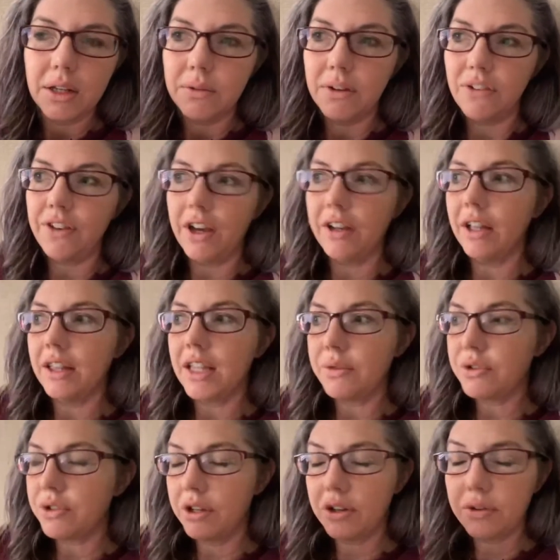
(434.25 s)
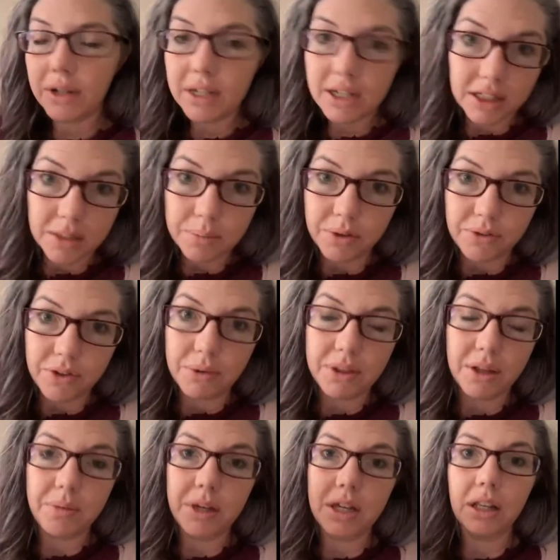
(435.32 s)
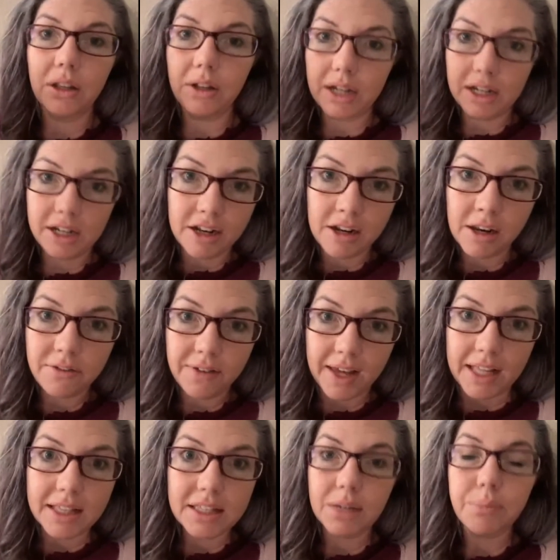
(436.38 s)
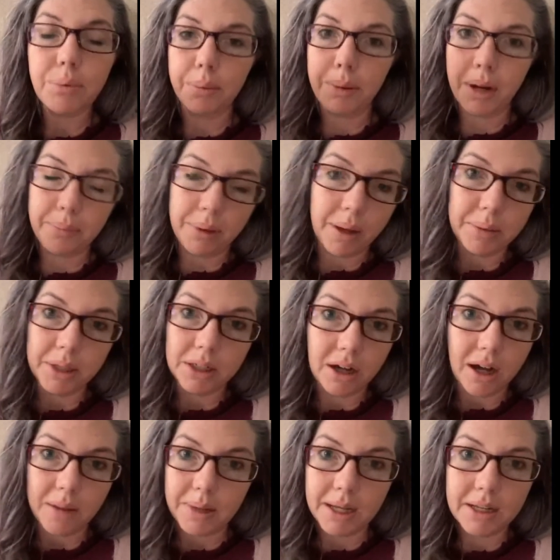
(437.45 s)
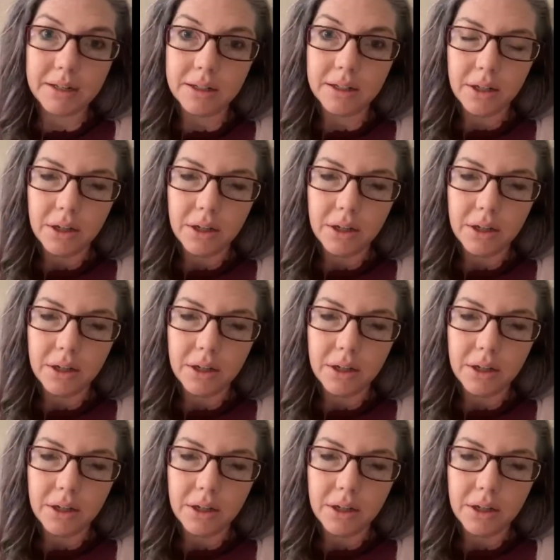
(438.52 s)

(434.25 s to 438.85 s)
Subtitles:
we found out they were doing curriculum review, and then we could look at it in advance and prepare public comment